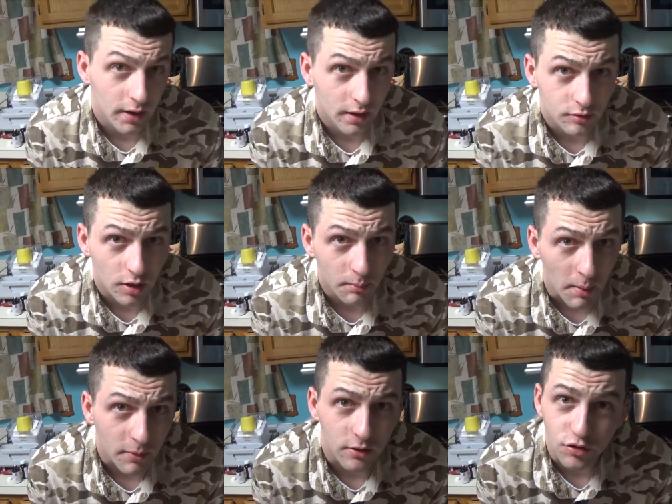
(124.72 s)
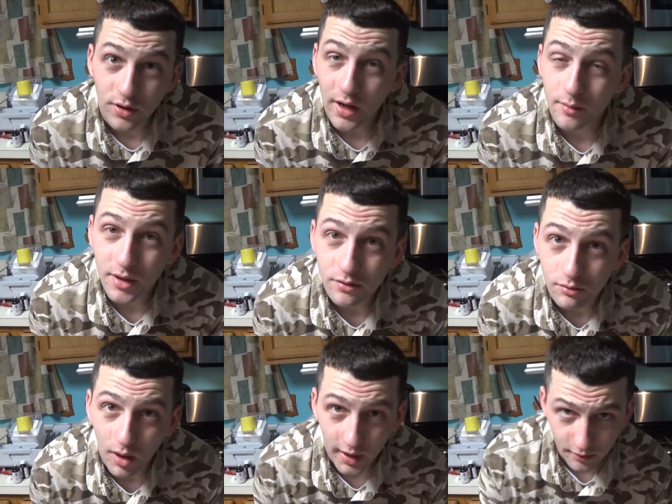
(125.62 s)
next up I'm going to show you how to make
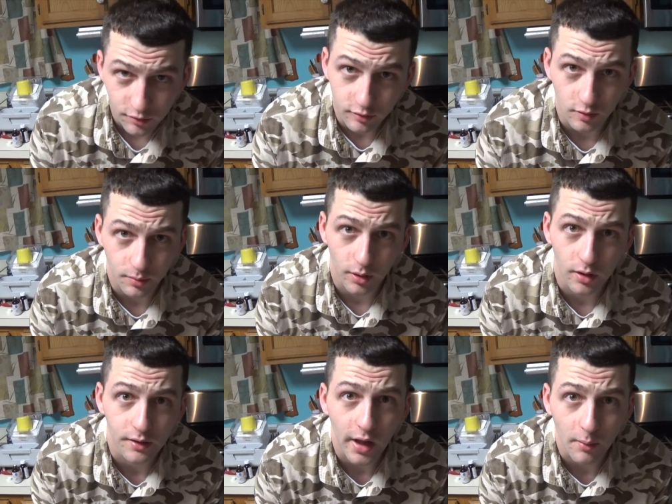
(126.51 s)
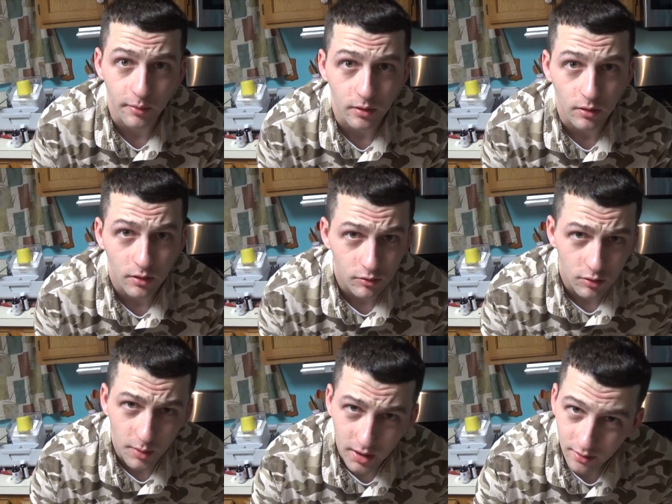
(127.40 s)
some icing to put on top of the cookies
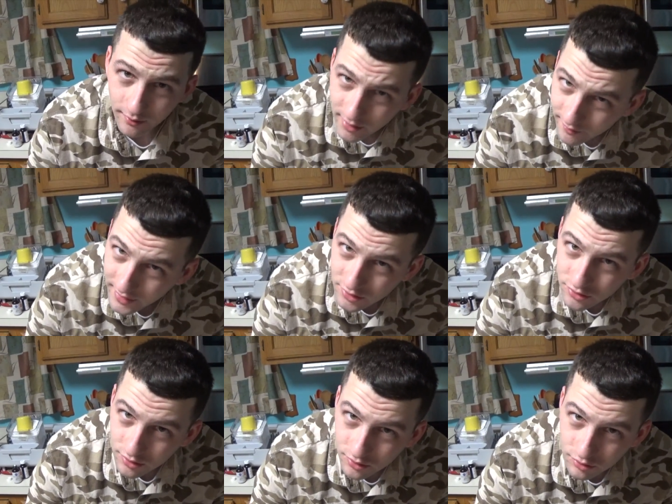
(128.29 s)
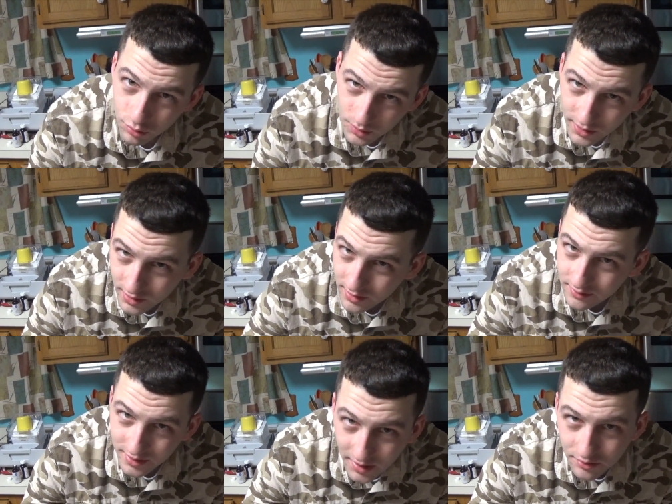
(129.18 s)
to make it a little extra sweet
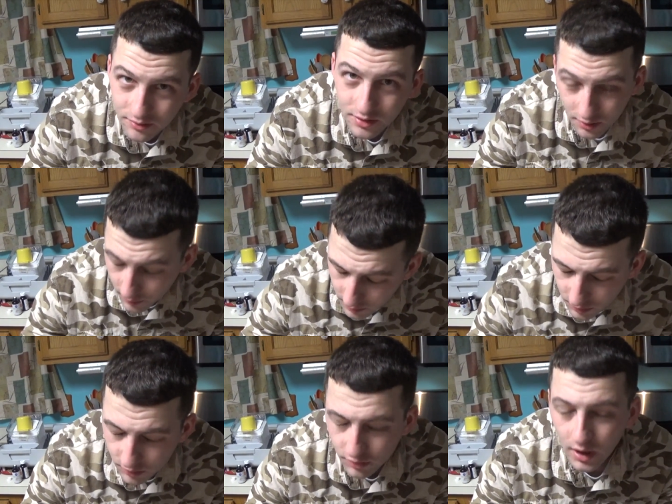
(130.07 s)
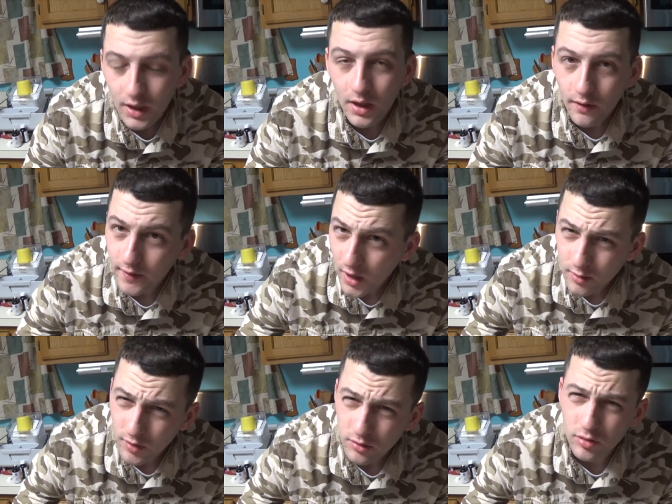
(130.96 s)
and tasty and delicious. The kind
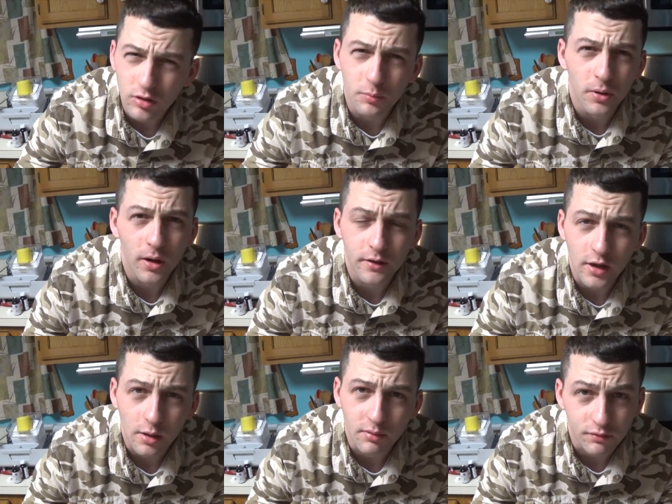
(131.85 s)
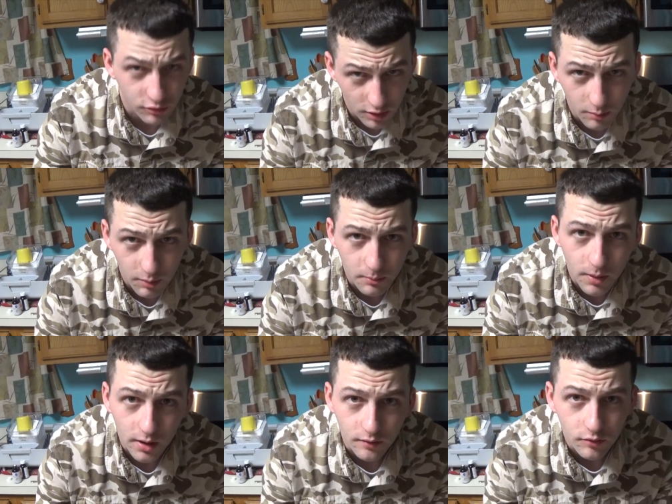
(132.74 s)
of icing you'd put on top of cinnamon
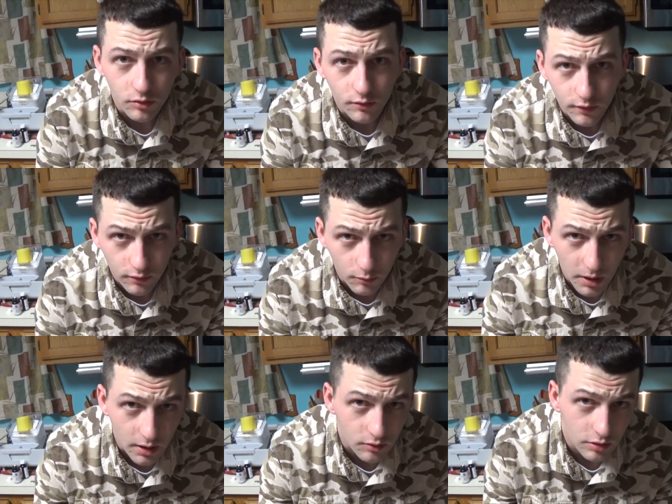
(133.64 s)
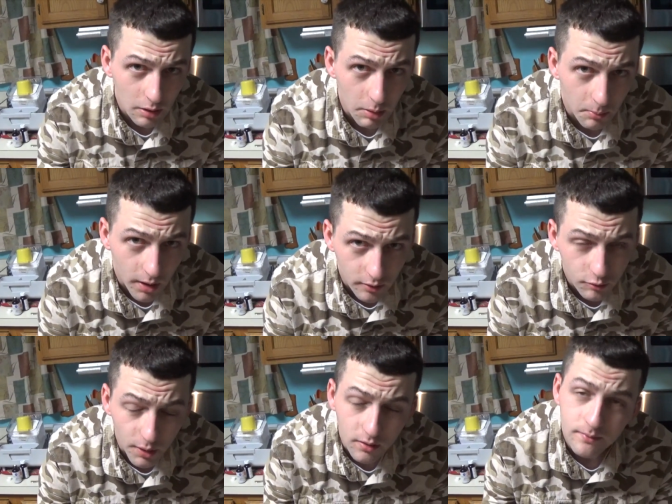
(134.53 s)
buns as if you were making cinnamon
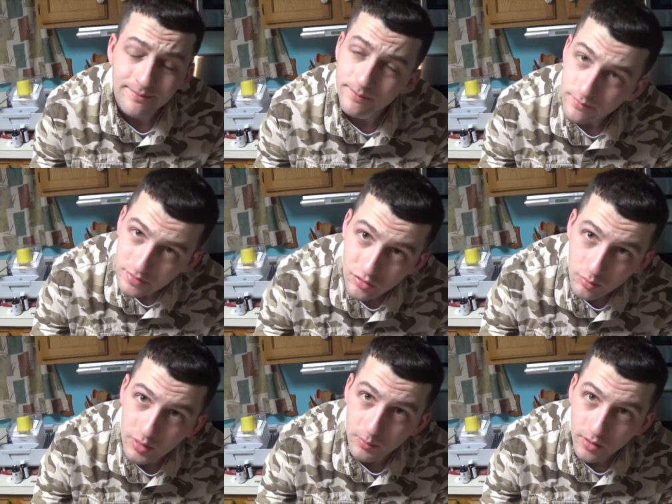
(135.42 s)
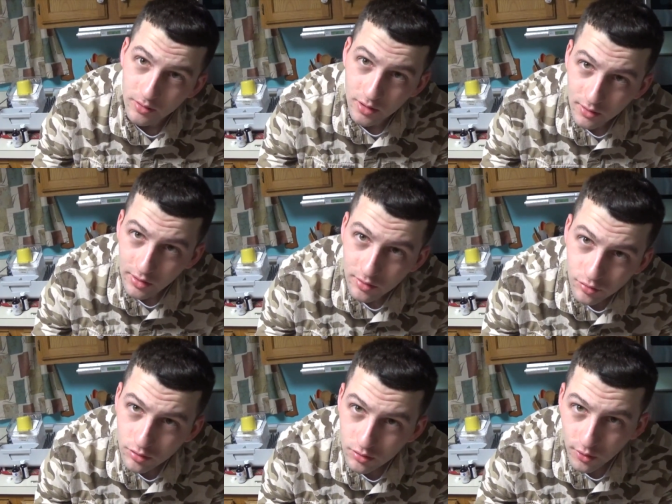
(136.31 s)
buns, but cinnamon bun
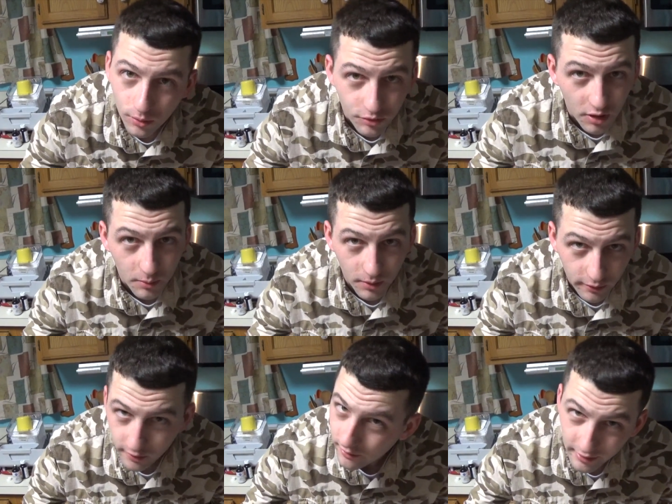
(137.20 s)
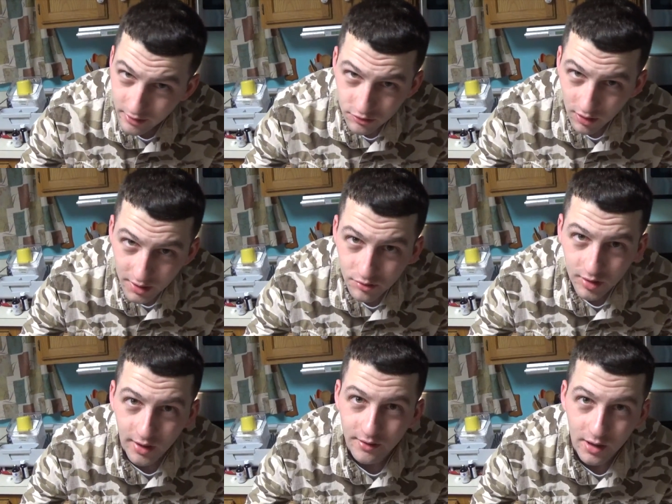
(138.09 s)
cookies, of course you've got to put a little extra
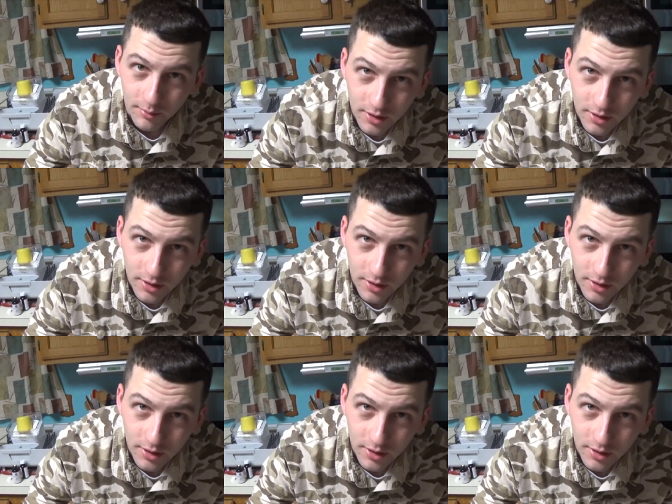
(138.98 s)
icing on top,